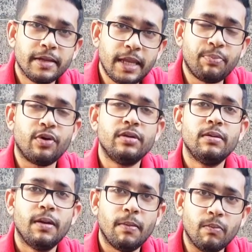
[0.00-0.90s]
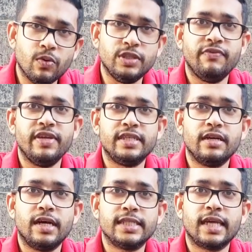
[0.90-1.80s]
keep on motivating
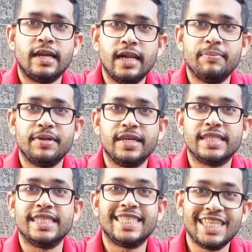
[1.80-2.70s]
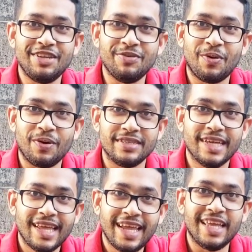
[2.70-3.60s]
us and helping us to see you all
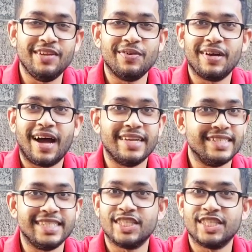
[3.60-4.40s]
in your gardens,